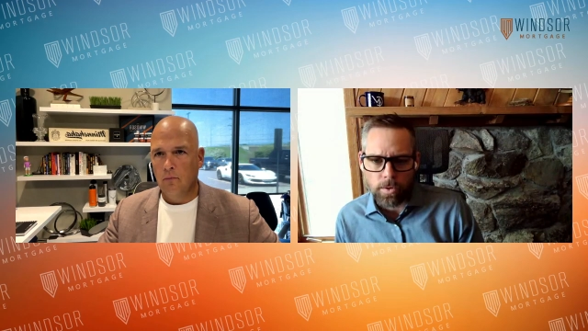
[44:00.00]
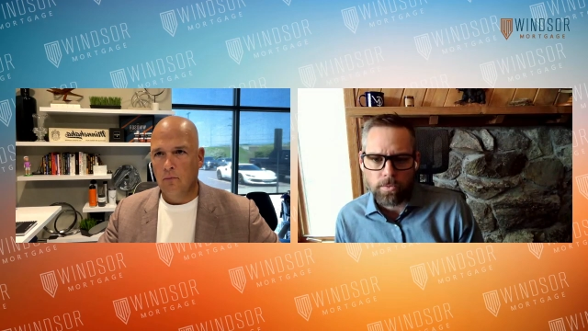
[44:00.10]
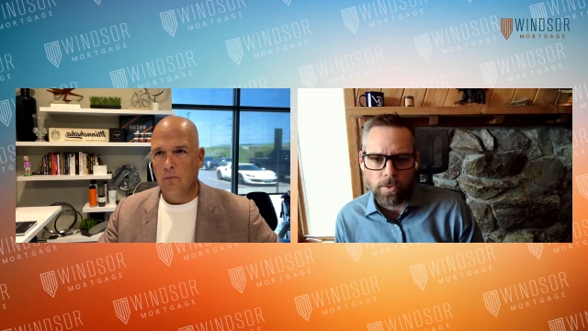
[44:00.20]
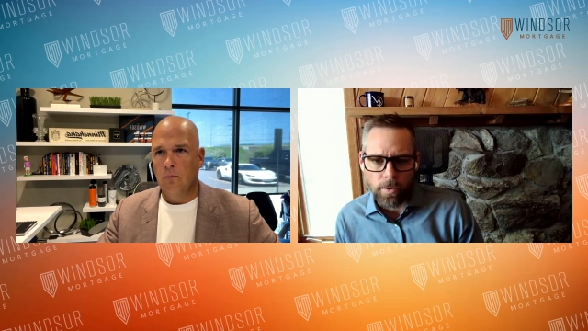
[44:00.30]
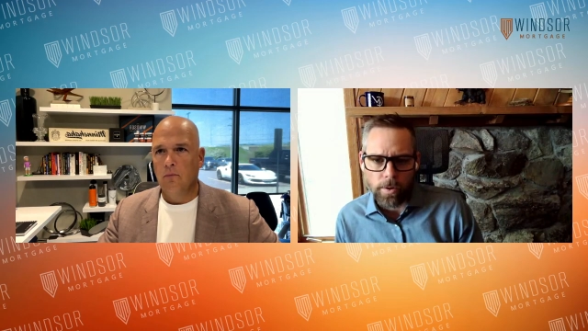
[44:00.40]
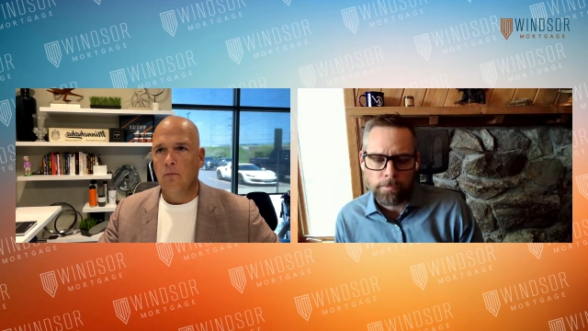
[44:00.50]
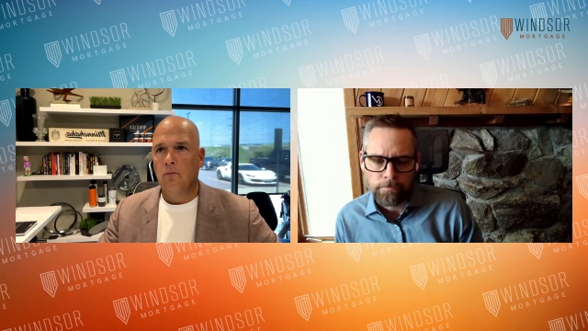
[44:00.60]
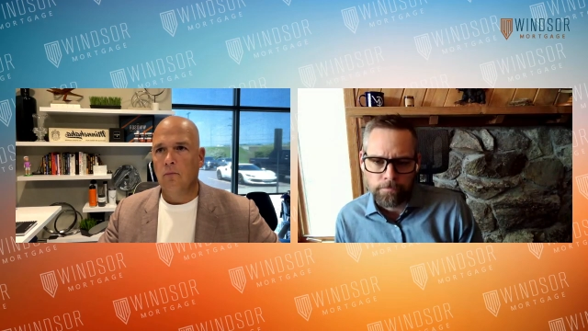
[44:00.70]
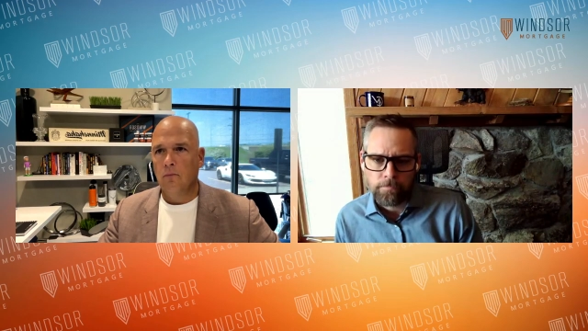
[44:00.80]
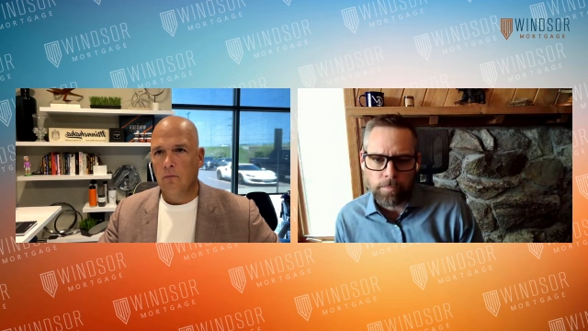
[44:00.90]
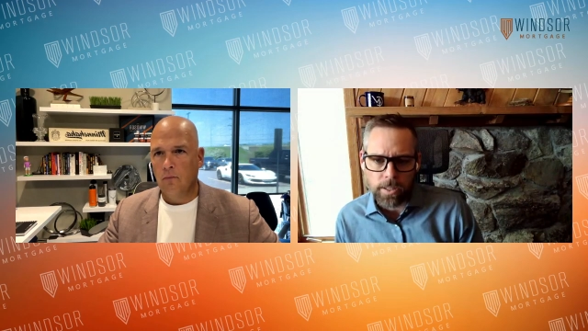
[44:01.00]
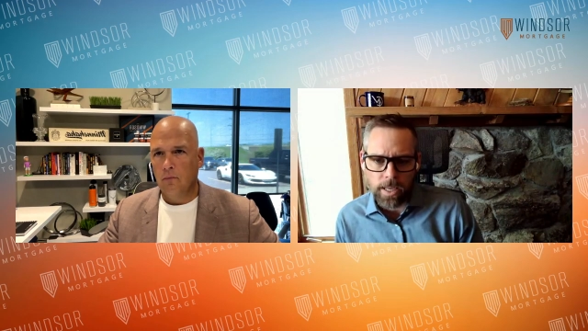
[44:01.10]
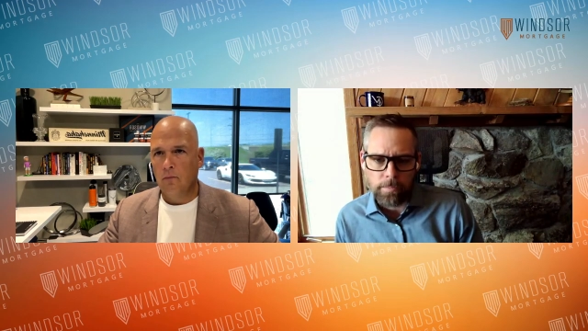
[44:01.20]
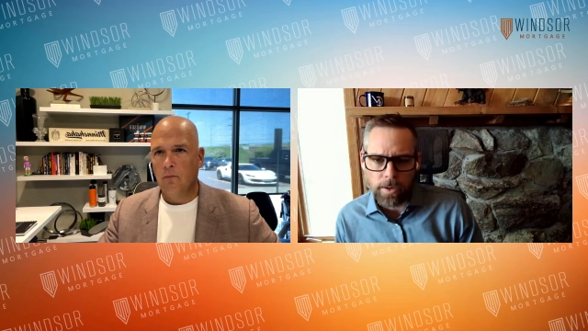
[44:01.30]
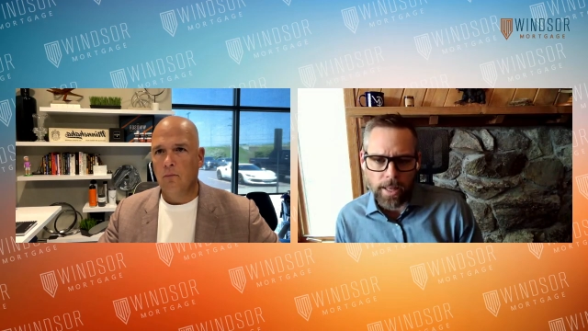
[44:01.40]
Speaker 1: we move forward.
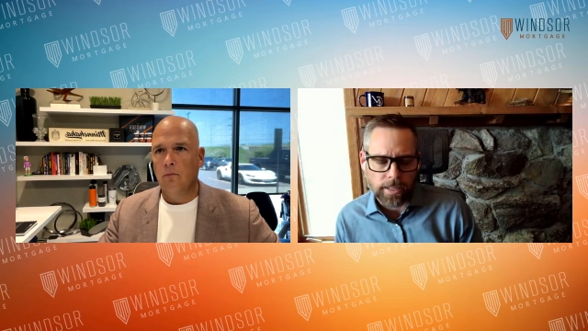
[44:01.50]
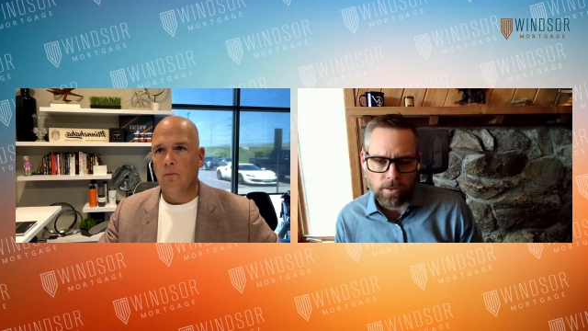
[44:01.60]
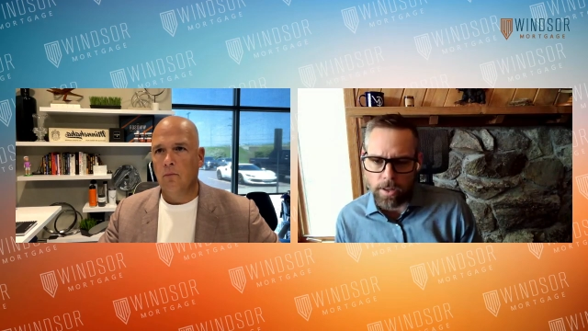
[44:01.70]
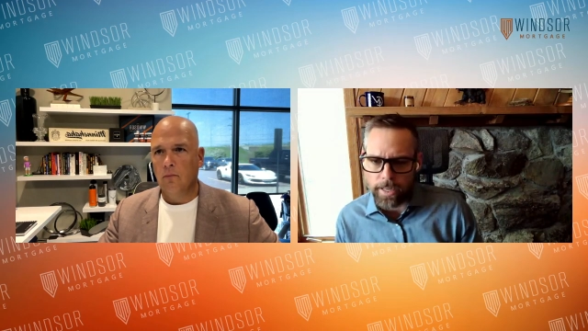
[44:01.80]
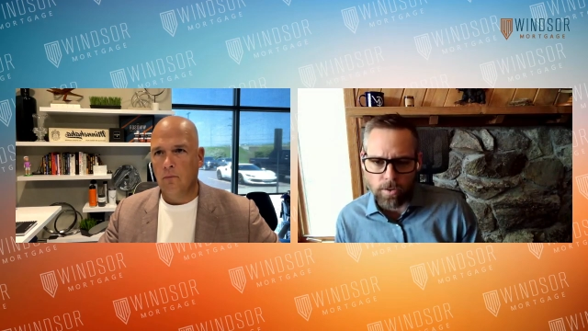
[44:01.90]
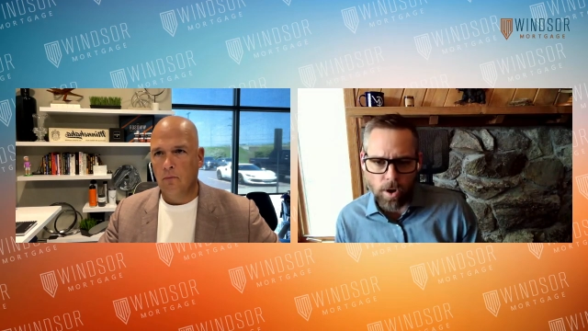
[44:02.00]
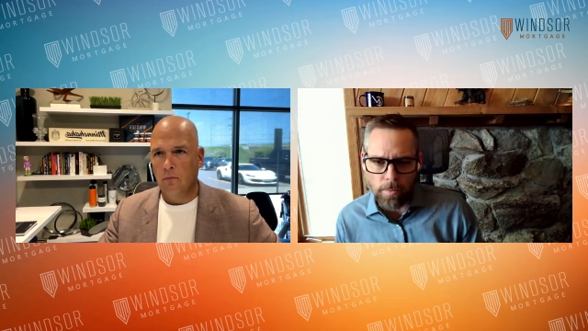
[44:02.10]
But typically, like like